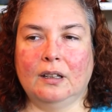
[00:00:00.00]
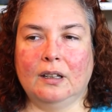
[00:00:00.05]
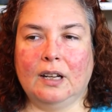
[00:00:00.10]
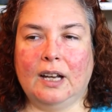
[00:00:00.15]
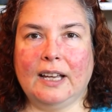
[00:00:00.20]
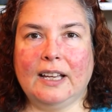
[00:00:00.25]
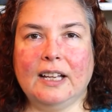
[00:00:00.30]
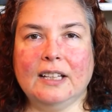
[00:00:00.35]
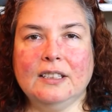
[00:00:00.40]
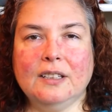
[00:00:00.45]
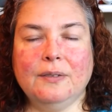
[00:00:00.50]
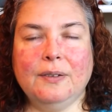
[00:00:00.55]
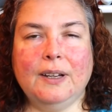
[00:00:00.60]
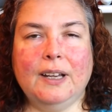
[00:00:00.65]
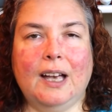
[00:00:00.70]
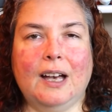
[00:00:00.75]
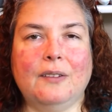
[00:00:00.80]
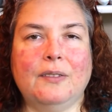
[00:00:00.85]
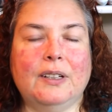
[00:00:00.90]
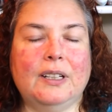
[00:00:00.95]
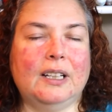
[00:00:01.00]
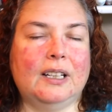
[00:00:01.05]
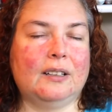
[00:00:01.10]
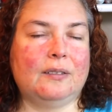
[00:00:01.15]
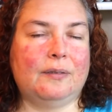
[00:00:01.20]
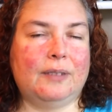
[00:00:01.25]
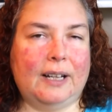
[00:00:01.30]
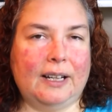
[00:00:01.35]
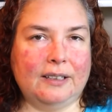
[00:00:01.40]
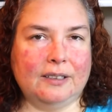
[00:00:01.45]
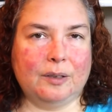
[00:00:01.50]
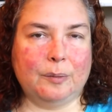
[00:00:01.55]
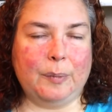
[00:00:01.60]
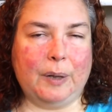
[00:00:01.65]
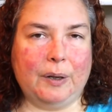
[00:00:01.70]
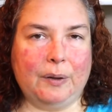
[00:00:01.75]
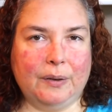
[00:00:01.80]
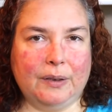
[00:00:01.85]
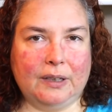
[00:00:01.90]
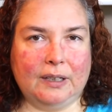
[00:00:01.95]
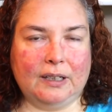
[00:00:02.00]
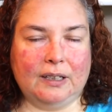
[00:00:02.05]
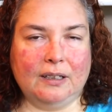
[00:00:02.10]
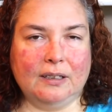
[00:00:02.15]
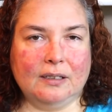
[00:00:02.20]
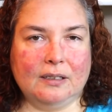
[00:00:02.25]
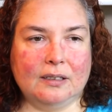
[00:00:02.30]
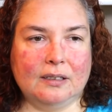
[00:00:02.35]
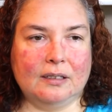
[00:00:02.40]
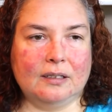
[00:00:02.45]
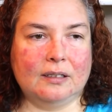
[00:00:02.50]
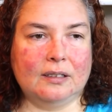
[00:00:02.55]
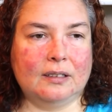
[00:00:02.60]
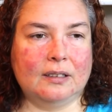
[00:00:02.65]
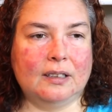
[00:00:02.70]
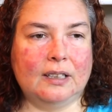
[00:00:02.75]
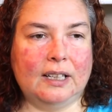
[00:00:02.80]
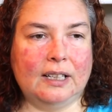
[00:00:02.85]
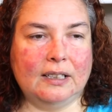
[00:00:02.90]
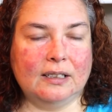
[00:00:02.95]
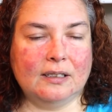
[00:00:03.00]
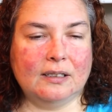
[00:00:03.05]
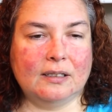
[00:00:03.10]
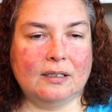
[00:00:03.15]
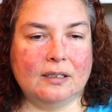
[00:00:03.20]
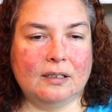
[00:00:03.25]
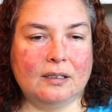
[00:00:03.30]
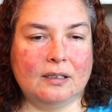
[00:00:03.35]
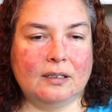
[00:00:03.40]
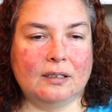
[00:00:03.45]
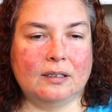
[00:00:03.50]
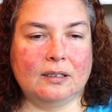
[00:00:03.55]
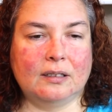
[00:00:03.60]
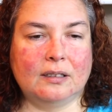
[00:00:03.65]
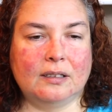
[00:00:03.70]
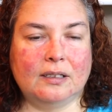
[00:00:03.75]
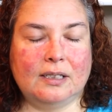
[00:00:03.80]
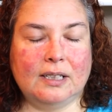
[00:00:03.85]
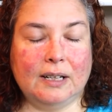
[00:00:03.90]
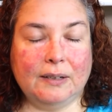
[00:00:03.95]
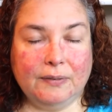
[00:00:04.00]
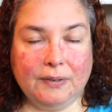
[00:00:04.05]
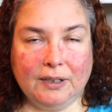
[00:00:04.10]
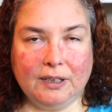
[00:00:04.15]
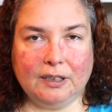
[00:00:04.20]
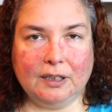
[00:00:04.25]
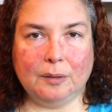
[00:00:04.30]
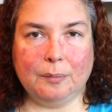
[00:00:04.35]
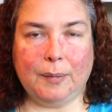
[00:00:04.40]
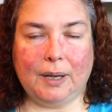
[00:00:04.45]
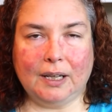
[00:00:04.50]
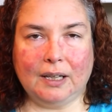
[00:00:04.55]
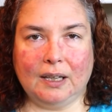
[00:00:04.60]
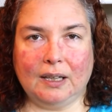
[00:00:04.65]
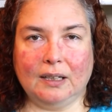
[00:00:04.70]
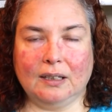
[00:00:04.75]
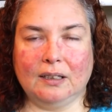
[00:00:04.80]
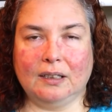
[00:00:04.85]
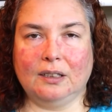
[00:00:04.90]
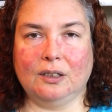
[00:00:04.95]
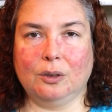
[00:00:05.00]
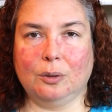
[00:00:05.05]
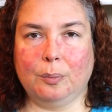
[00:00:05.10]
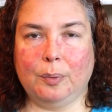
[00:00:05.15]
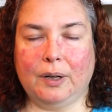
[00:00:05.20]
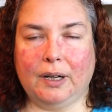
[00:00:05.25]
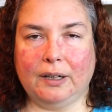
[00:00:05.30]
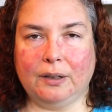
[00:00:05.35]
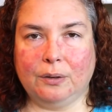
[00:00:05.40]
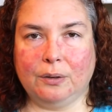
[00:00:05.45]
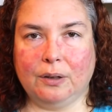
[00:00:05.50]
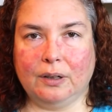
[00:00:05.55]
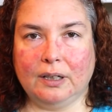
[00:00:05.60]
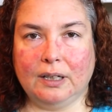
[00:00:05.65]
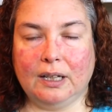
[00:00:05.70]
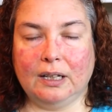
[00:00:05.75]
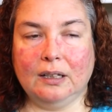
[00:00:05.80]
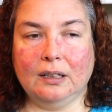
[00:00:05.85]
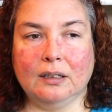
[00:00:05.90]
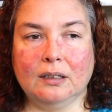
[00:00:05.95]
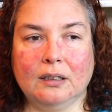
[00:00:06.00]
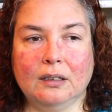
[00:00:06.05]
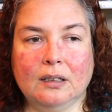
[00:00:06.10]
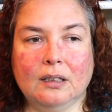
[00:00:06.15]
I guess if I have any advice about this, it's definitely make healing your priority.